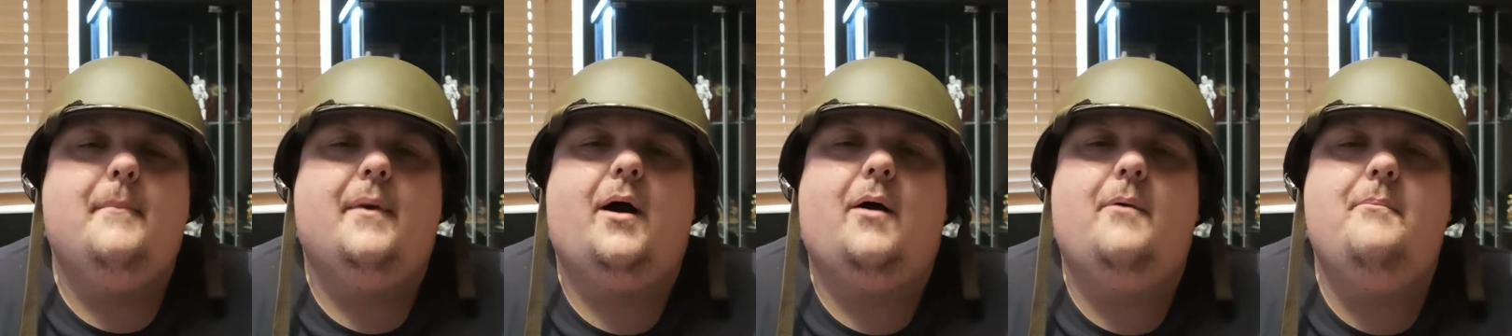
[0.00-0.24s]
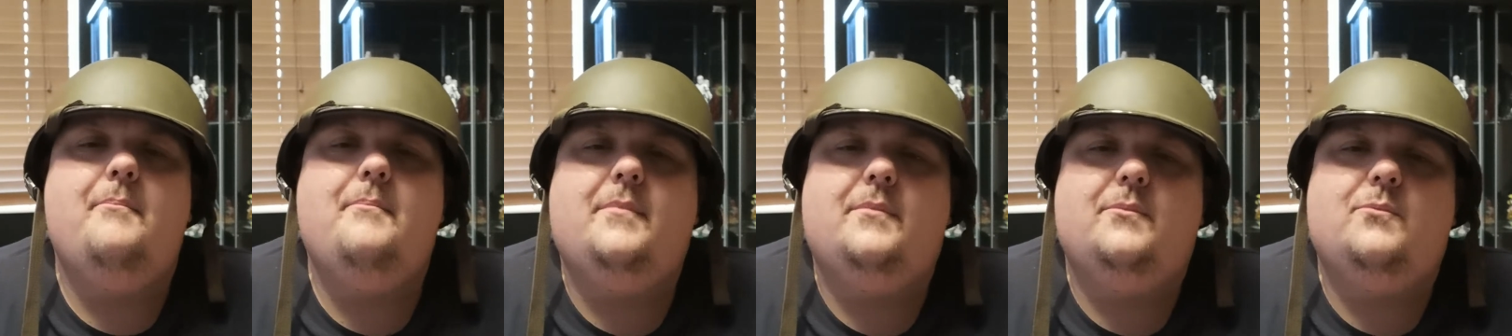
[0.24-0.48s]

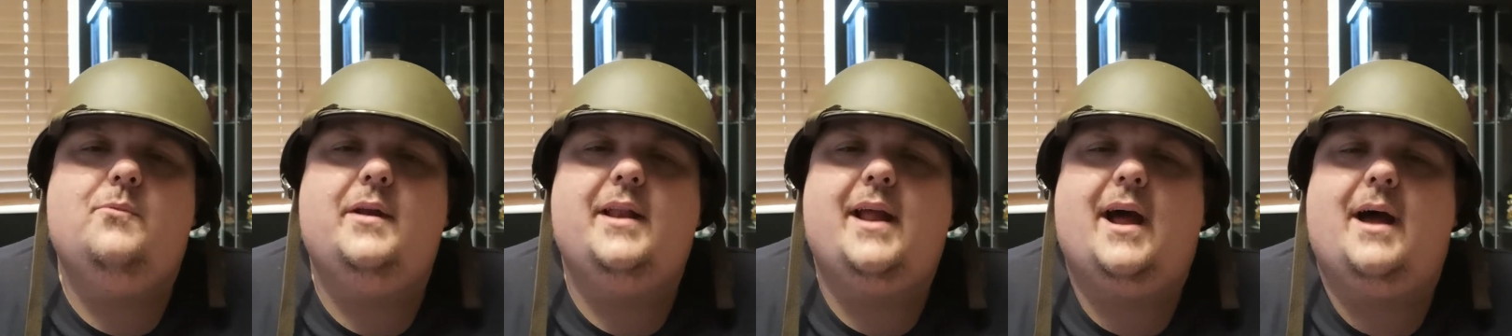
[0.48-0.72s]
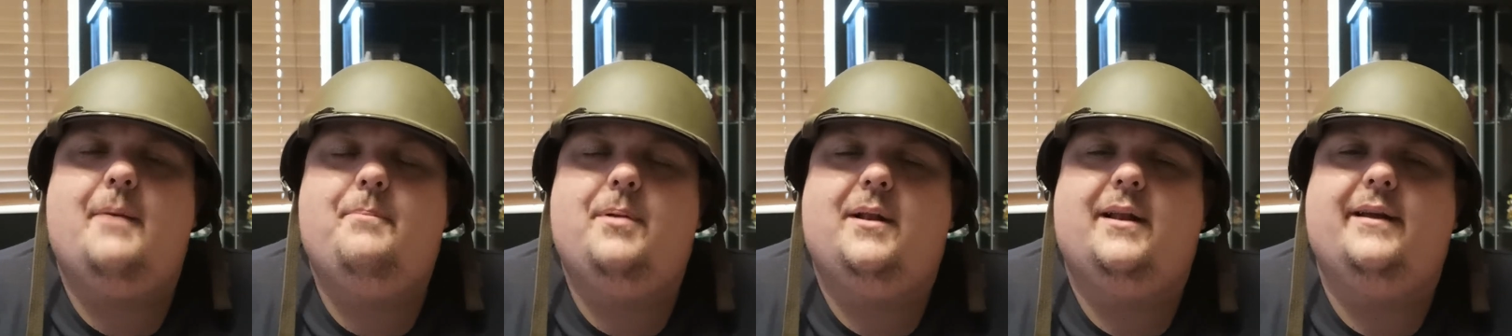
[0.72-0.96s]
when
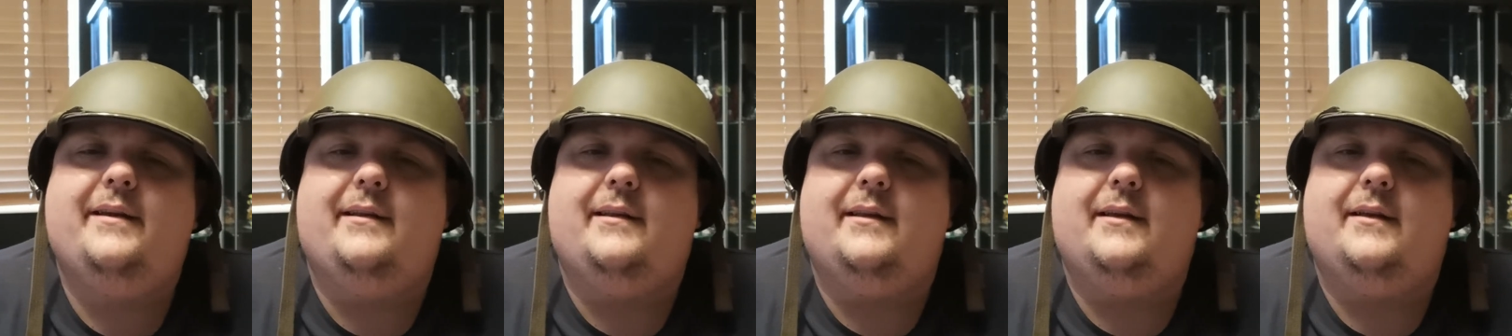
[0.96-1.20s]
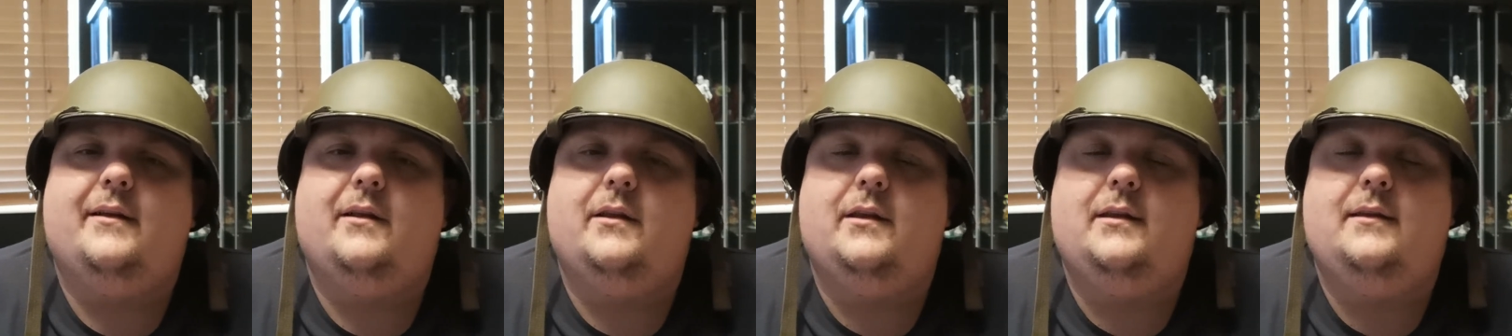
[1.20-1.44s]
I played
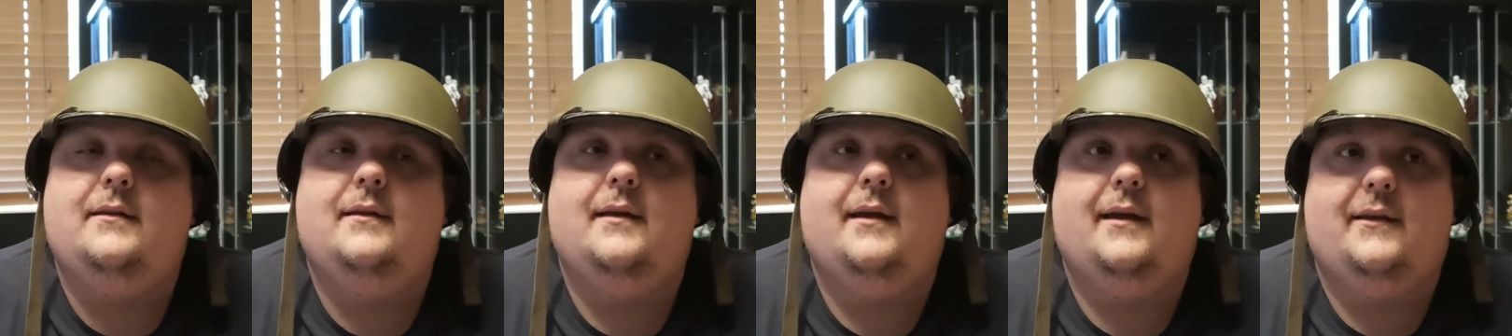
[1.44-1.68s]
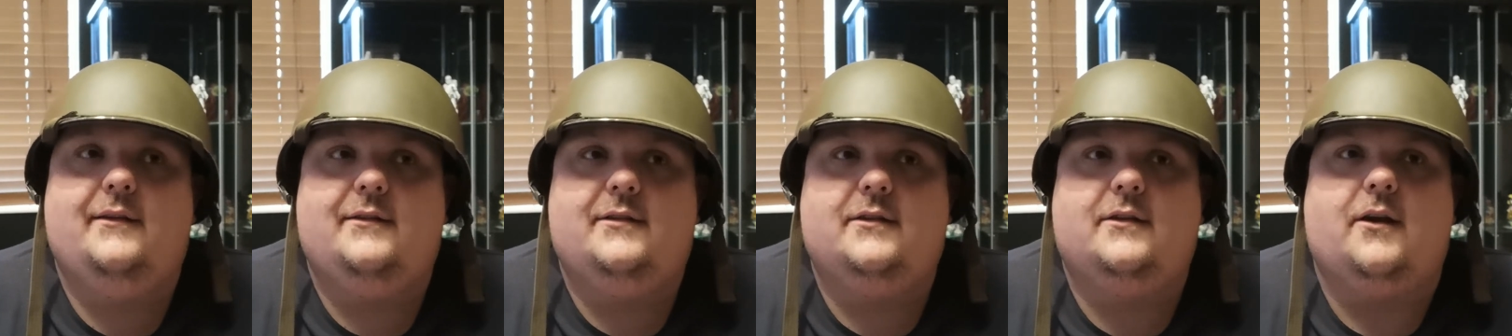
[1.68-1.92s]
it
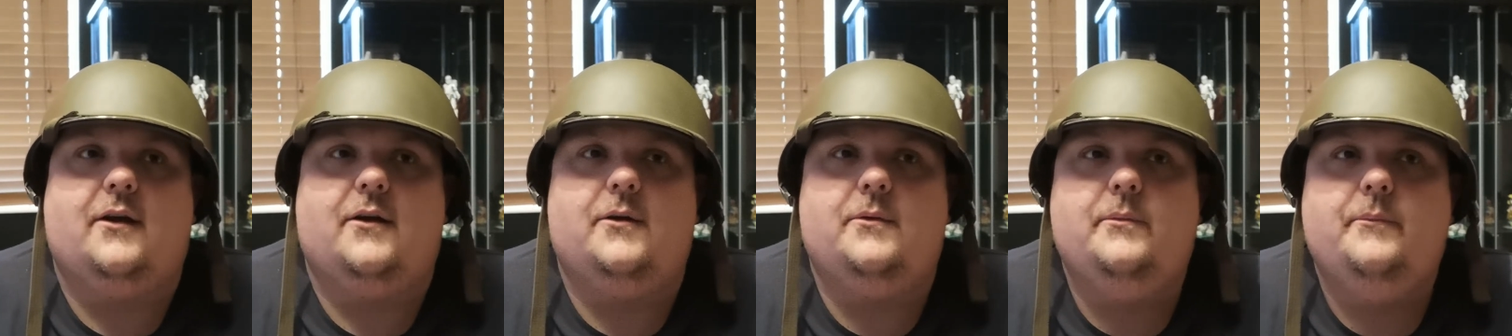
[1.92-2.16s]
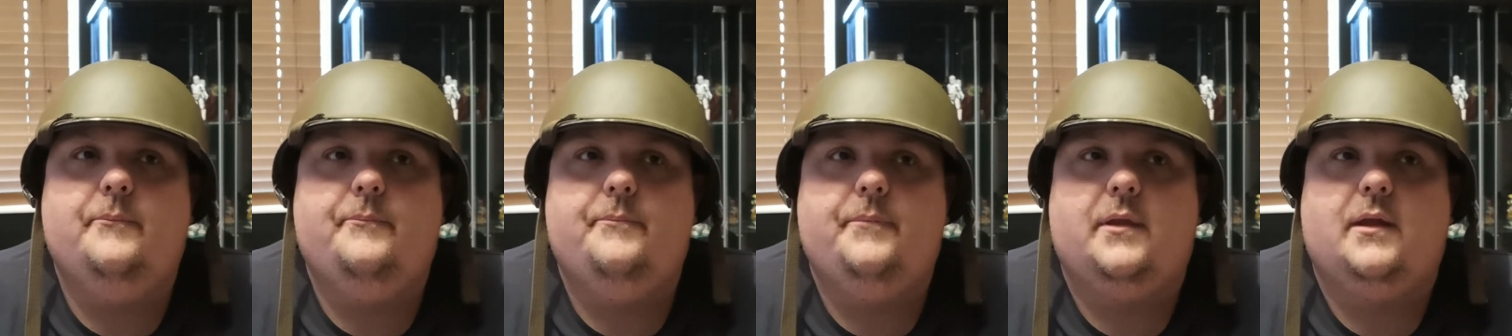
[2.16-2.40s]
years ago,
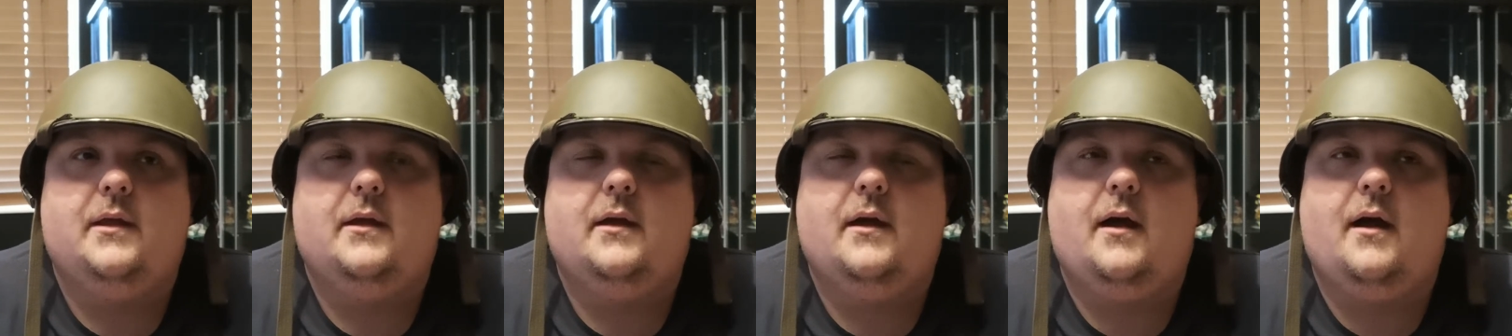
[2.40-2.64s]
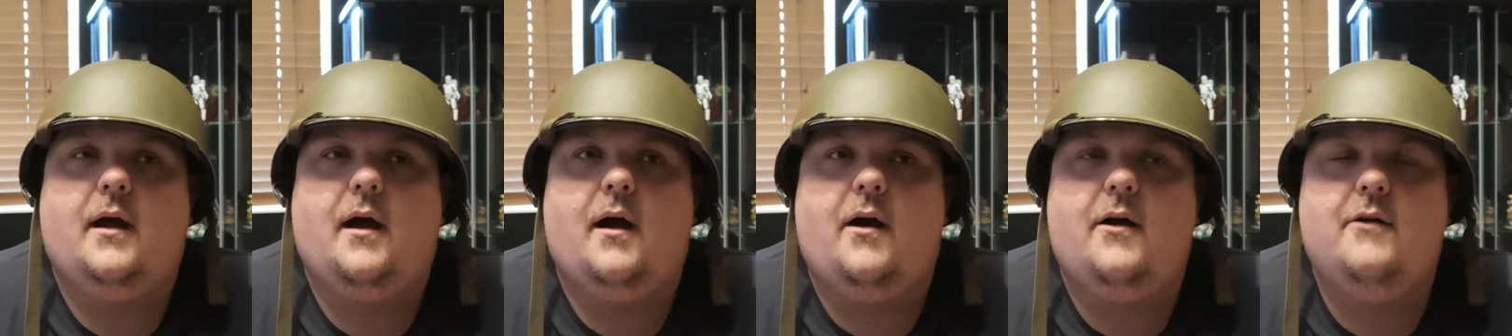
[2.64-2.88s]

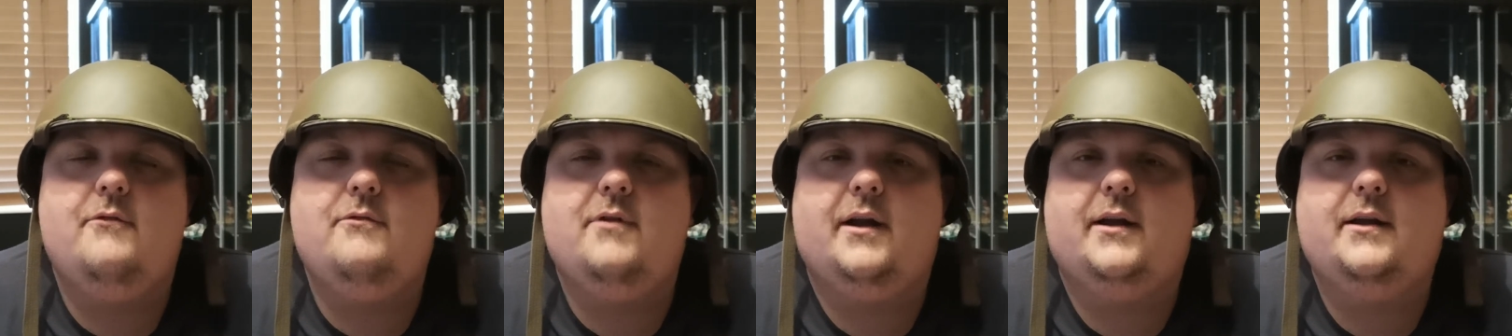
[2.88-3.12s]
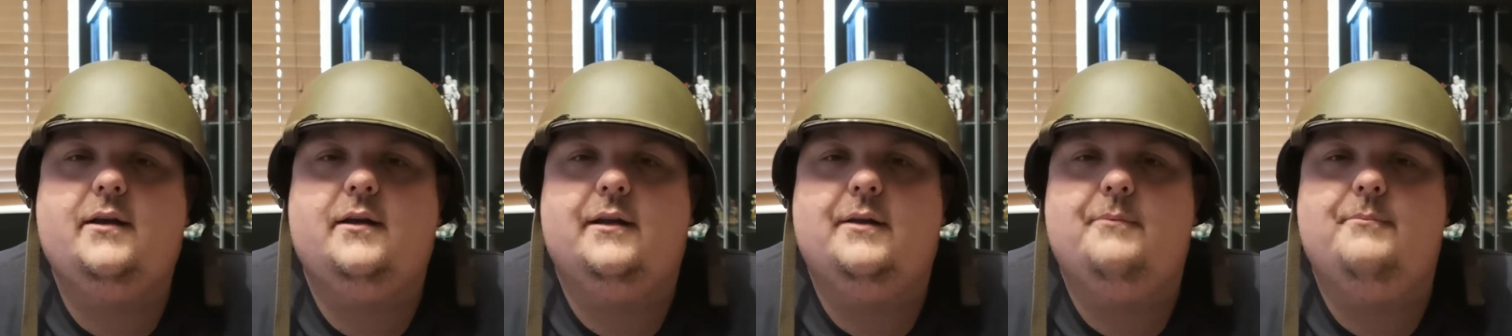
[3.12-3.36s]
I
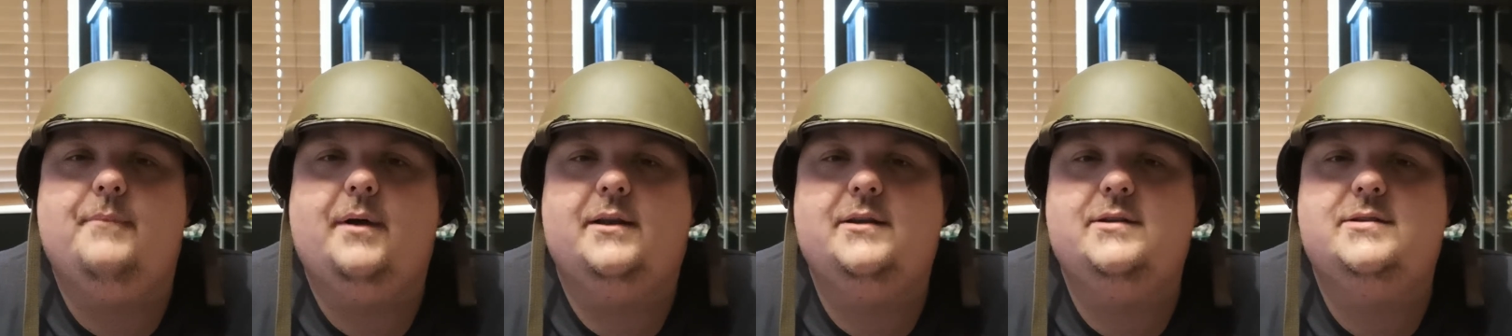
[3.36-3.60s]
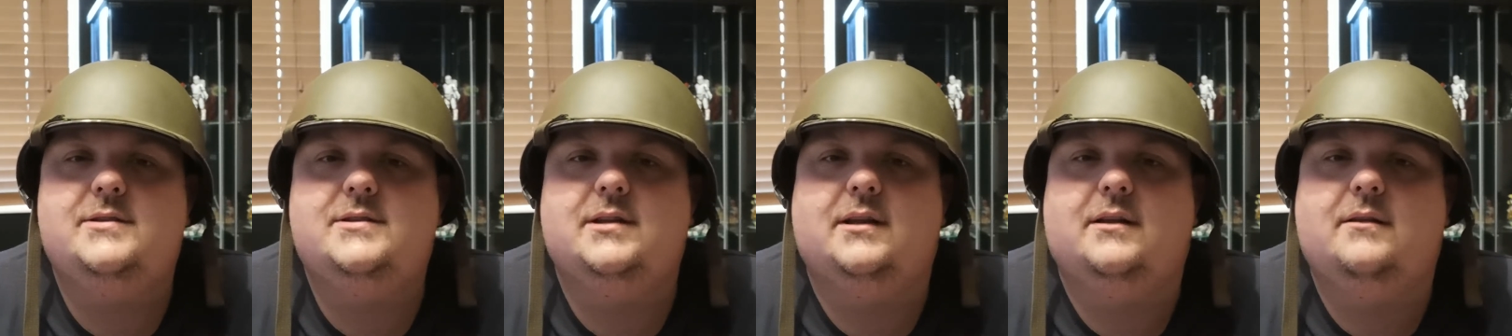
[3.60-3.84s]
reckon I
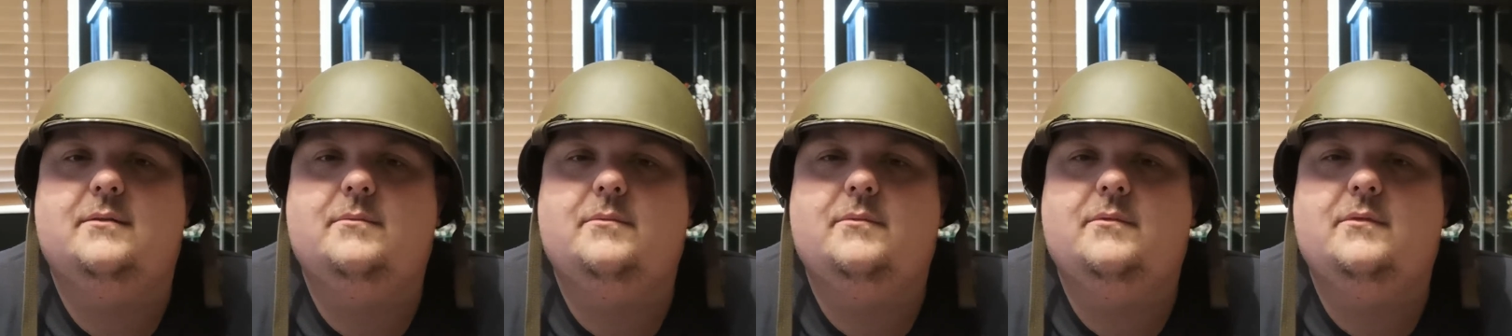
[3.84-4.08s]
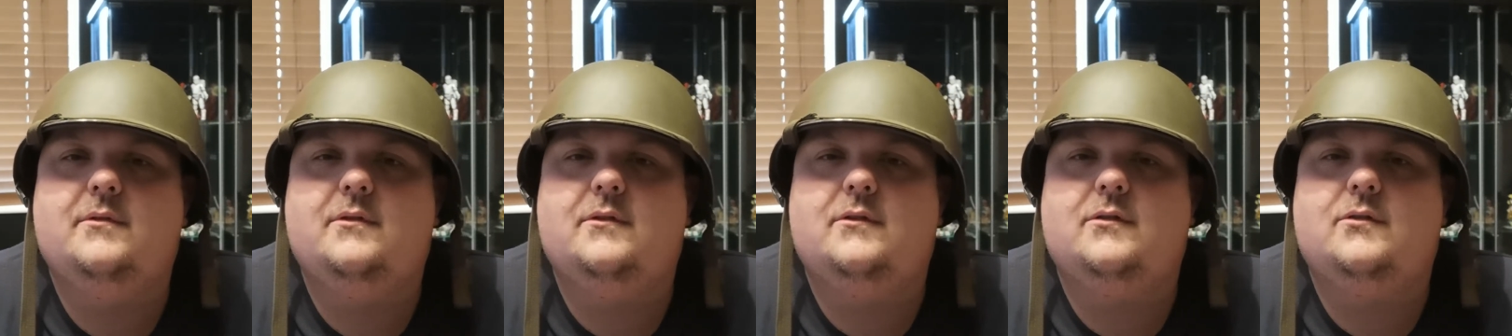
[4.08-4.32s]
managed to
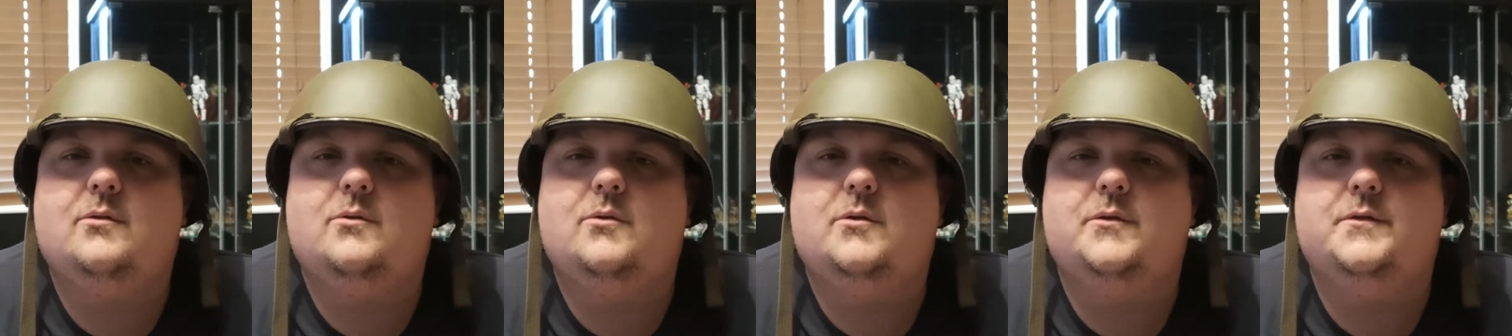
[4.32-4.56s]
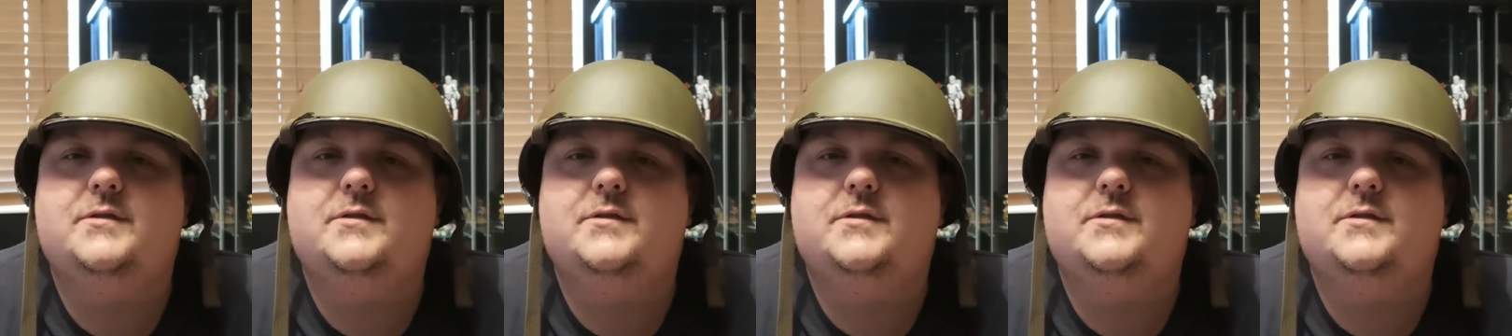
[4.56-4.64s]
sort of